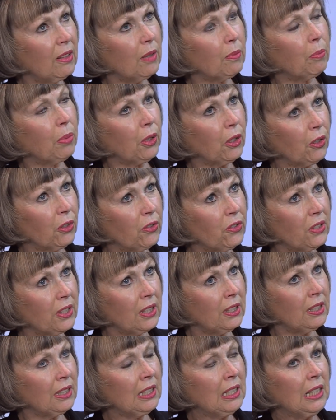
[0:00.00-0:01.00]
the
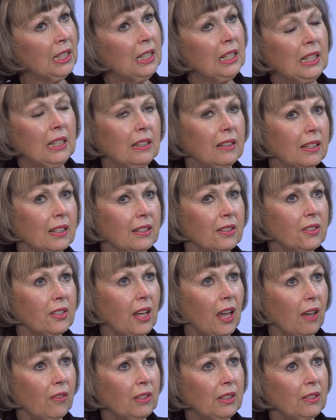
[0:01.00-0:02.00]
person that is
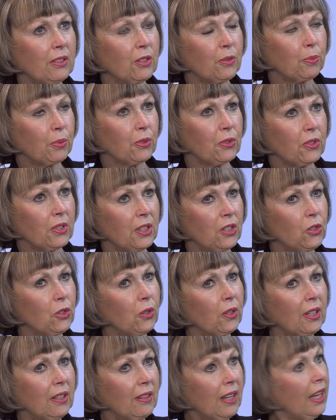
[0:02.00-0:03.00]
having this procedure,
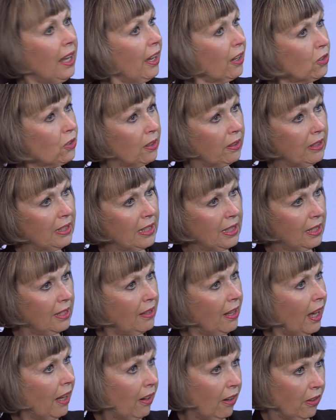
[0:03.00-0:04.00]
can they actually see
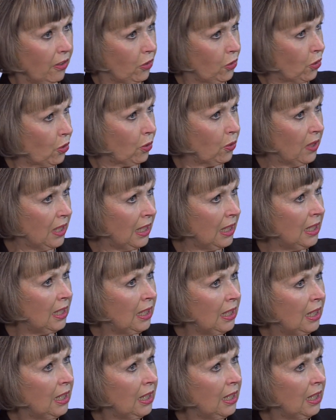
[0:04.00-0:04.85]
that on a screen